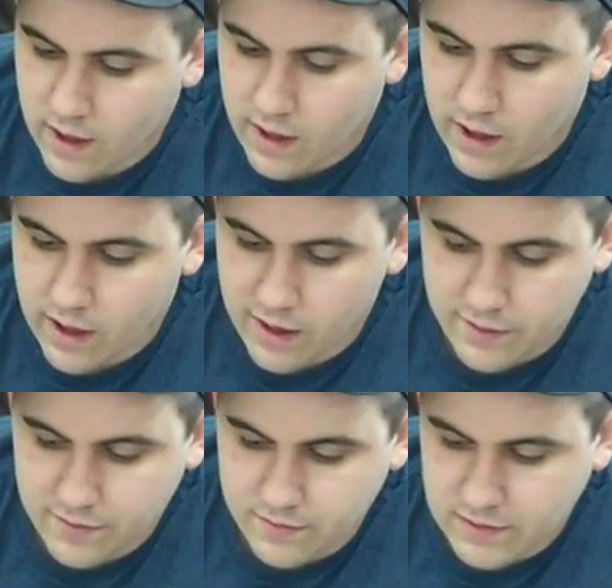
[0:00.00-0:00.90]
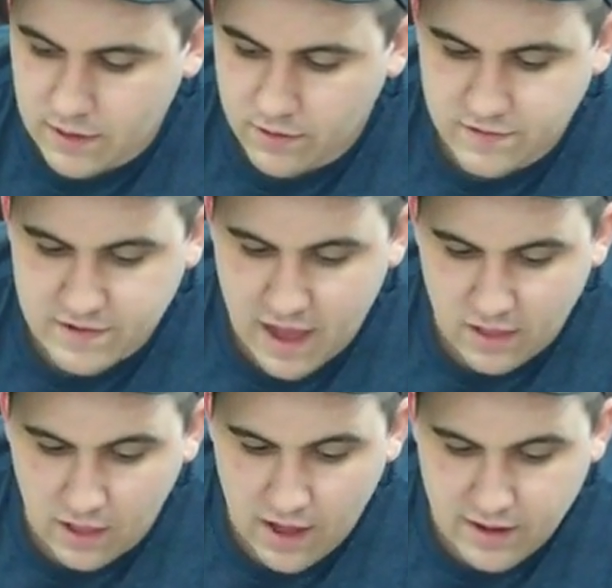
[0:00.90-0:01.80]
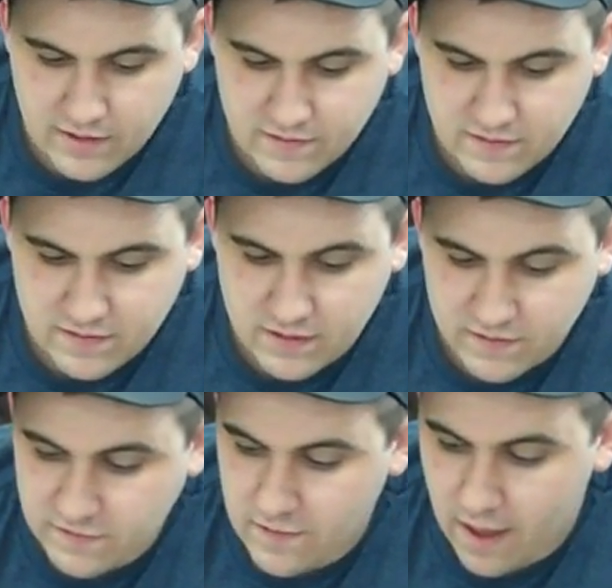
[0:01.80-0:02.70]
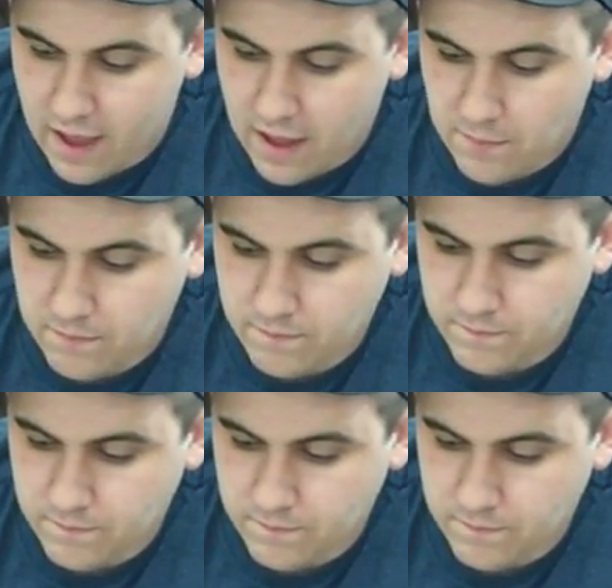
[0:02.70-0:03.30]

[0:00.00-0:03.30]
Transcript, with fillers: Uh, their stat line is the same.